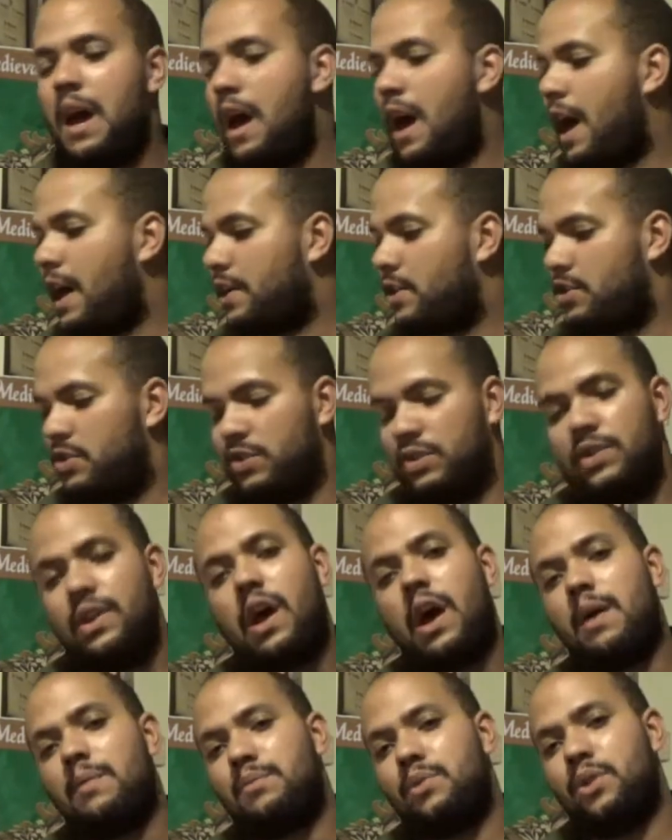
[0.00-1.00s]
I could
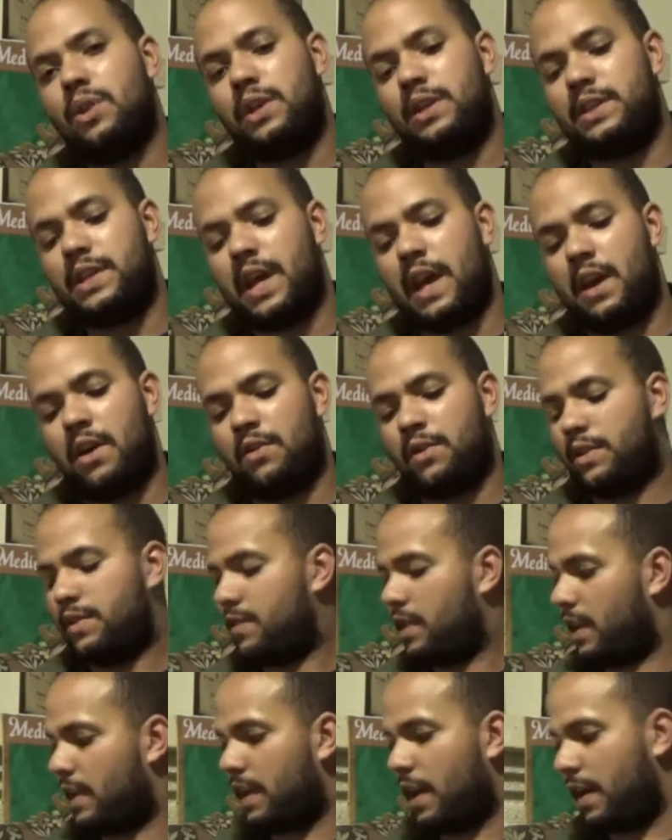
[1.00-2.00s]
not put it down,
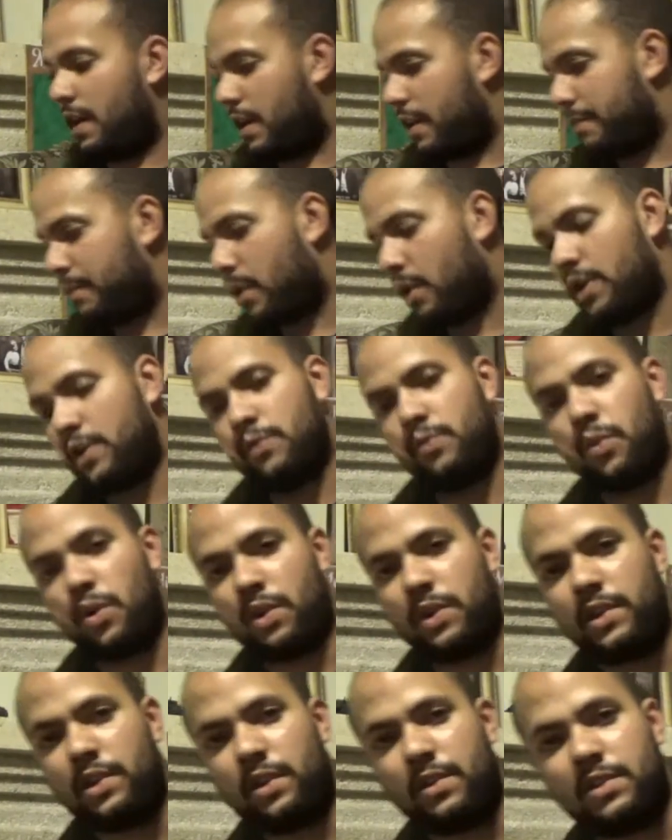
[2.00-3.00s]
and I'm already
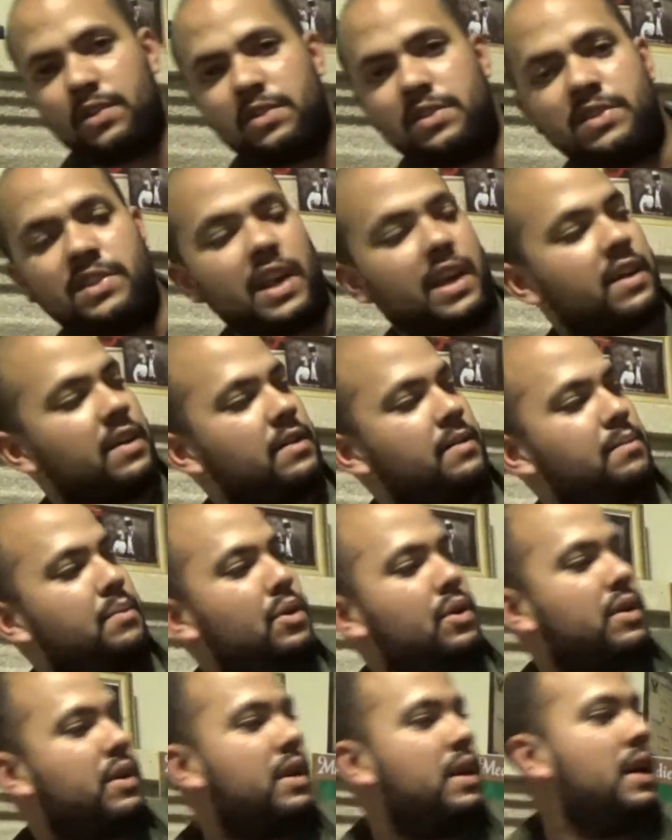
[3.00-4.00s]
working on the second
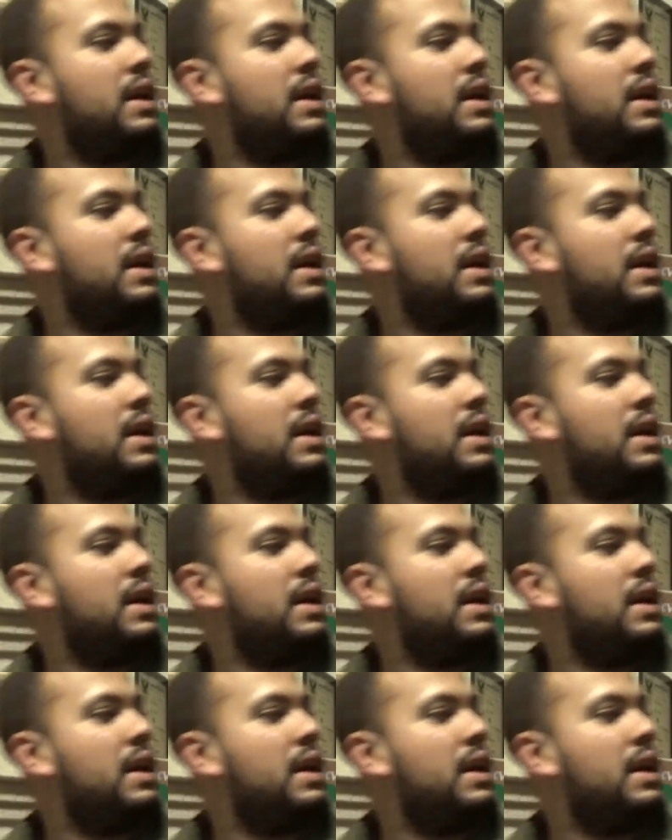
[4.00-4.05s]
book.